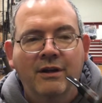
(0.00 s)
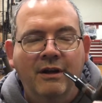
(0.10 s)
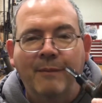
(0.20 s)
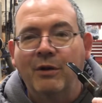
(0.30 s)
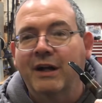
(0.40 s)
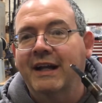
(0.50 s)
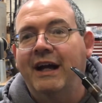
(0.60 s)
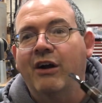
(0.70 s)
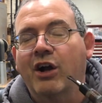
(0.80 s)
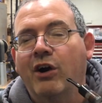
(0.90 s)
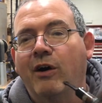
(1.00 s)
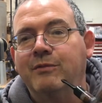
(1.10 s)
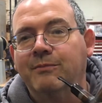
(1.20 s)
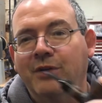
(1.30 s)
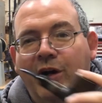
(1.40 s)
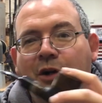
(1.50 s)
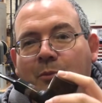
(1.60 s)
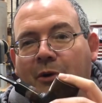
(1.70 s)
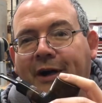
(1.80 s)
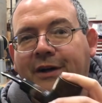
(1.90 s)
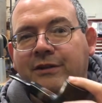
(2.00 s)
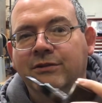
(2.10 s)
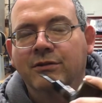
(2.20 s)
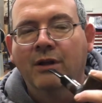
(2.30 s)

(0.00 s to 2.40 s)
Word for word: I'm not counting cobs I'm talking Briars.